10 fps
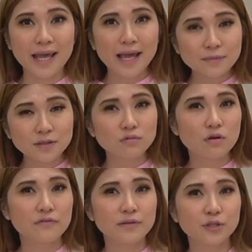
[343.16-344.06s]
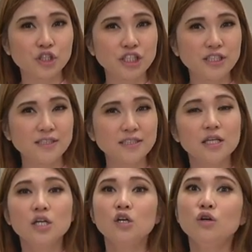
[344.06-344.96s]
capsule coffee
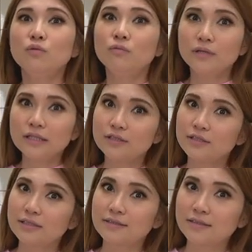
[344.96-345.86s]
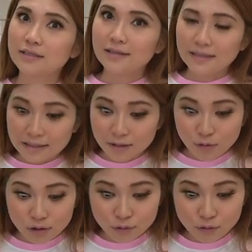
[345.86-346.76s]
machines, which is a
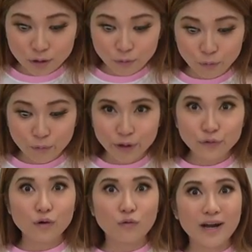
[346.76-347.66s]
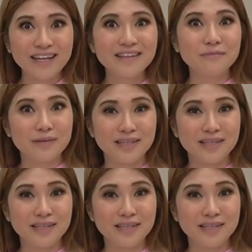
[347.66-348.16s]
little awkward when you are grinding